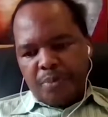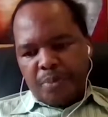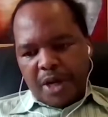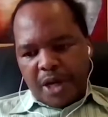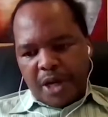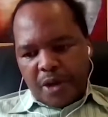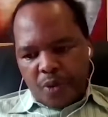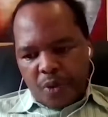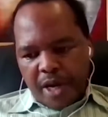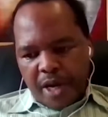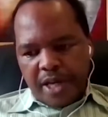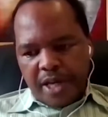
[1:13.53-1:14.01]

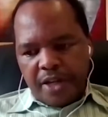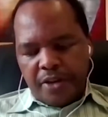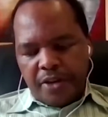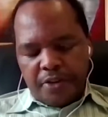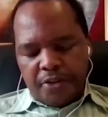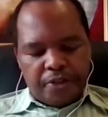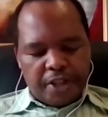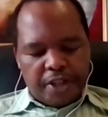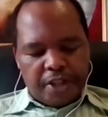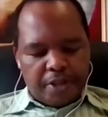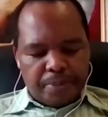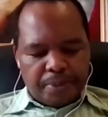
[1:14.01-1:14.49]
by way
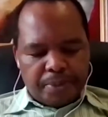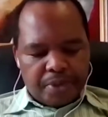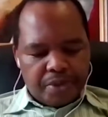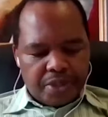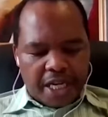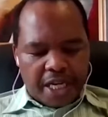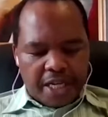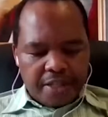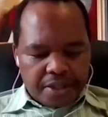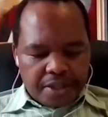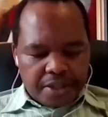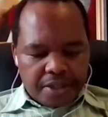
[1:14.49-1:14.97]
of
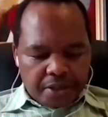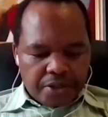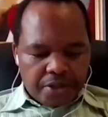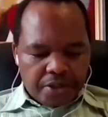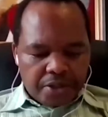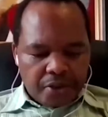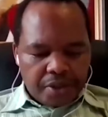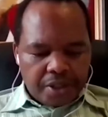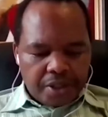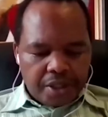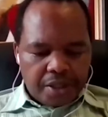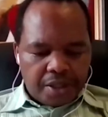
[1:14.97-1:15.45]
presenting,
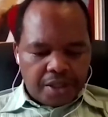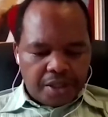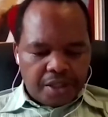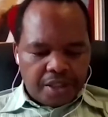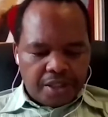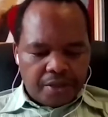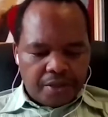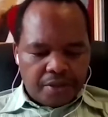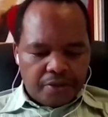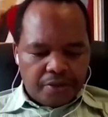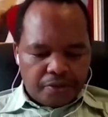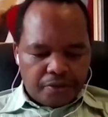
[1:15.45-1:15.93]
so
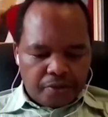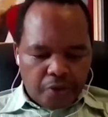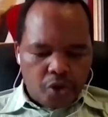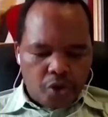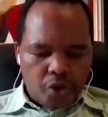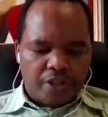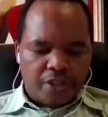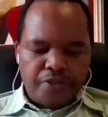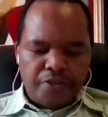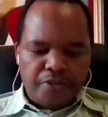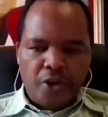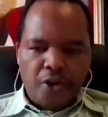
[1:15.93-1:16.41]
the
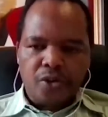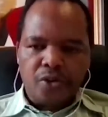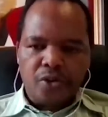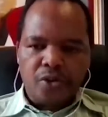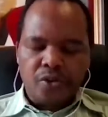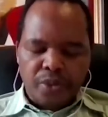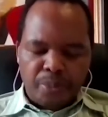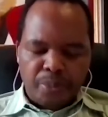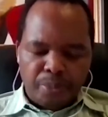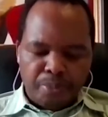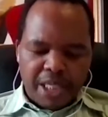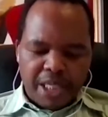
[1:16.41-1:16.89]

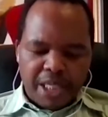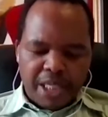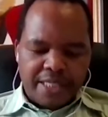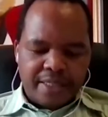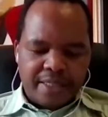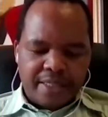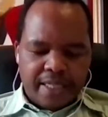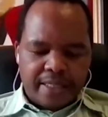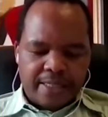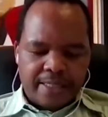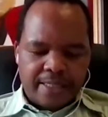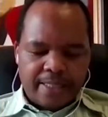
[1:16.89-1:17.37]
Vodafone
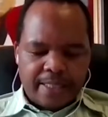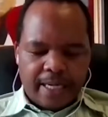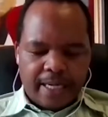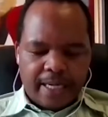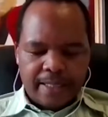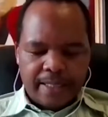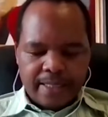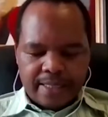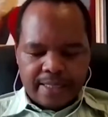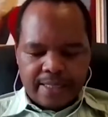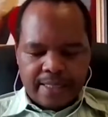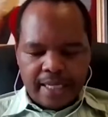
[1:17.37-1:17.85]
Business
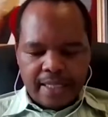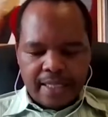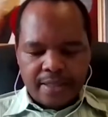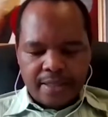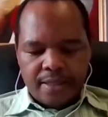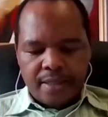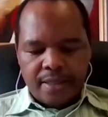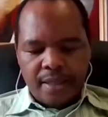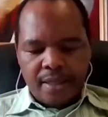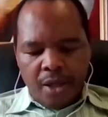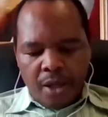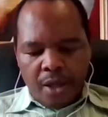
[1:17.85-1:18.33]
study
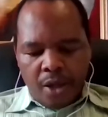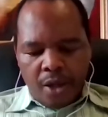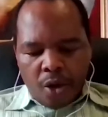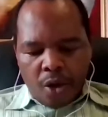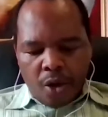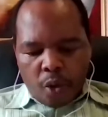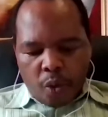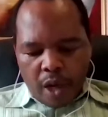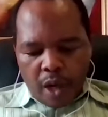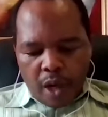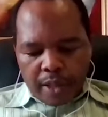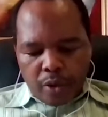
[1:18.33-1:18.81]
says,
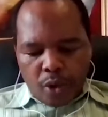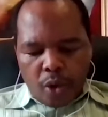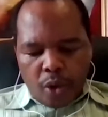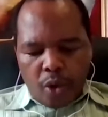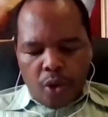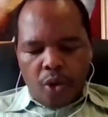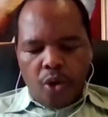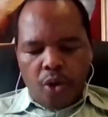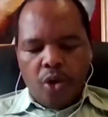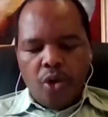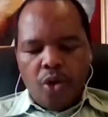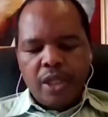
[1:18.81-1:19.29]
while
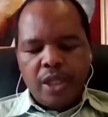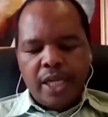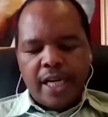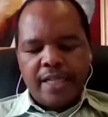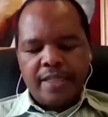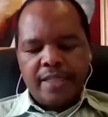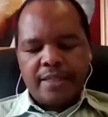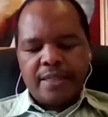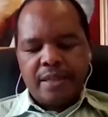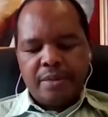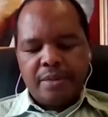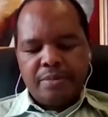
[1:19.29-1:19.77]
all
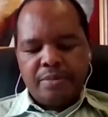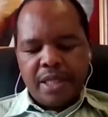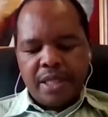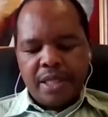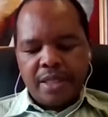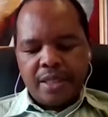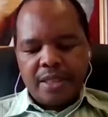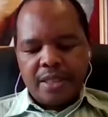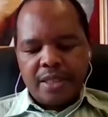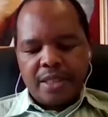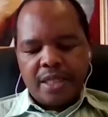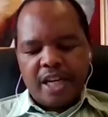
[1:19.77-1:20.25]

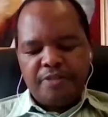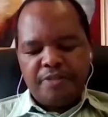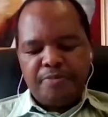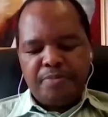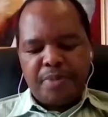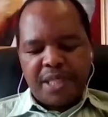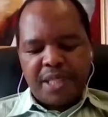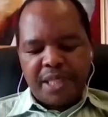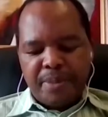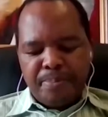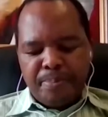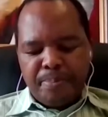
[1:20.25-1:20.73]
SMEs have
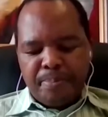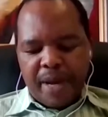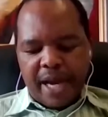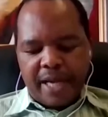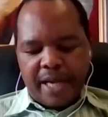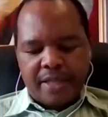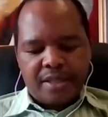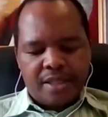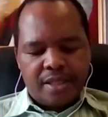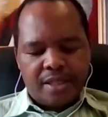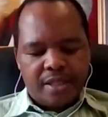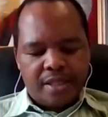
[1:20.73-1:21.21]
been
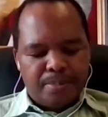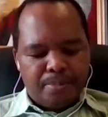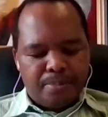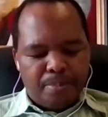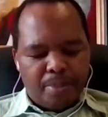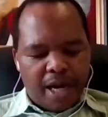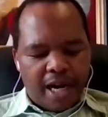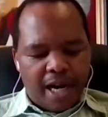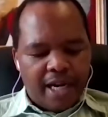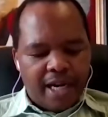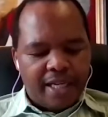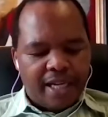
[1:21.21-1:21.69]
impacted
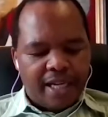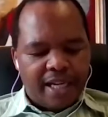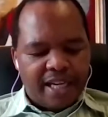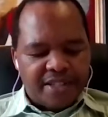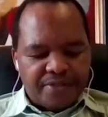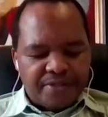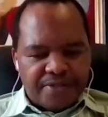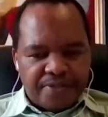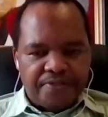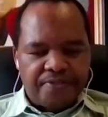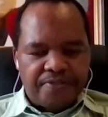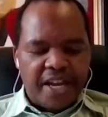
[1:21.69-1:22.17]
by
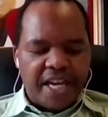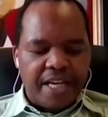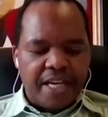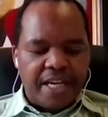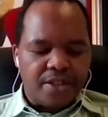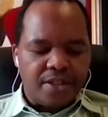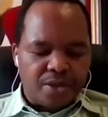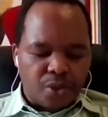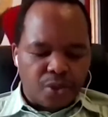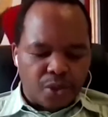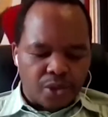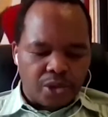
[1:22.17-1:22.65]
and
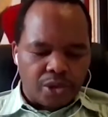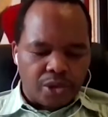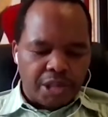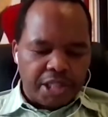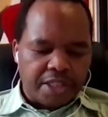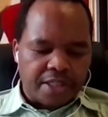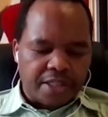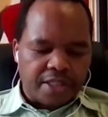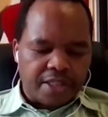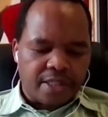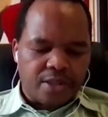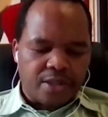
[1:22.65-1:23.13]
face
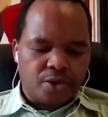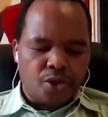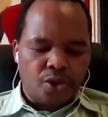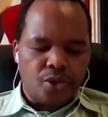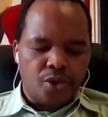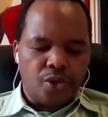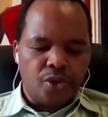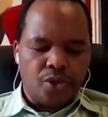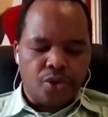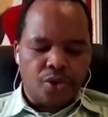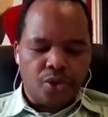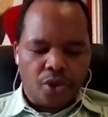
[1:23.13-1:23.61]
risks
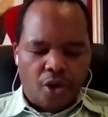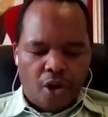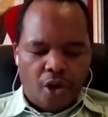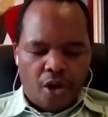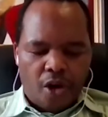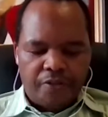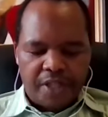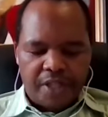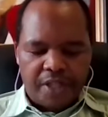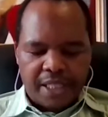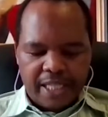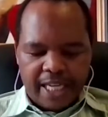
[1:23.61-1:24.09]
due to
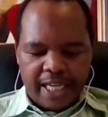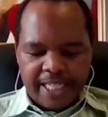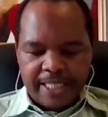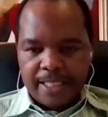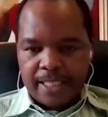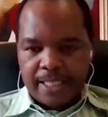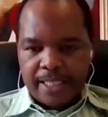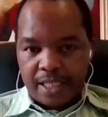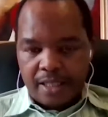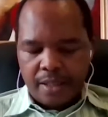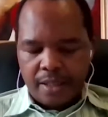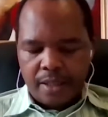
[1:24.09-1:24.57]

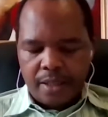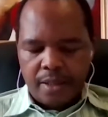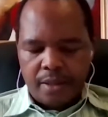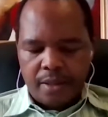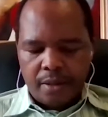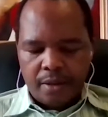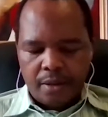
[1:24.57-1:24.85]
COVID-19,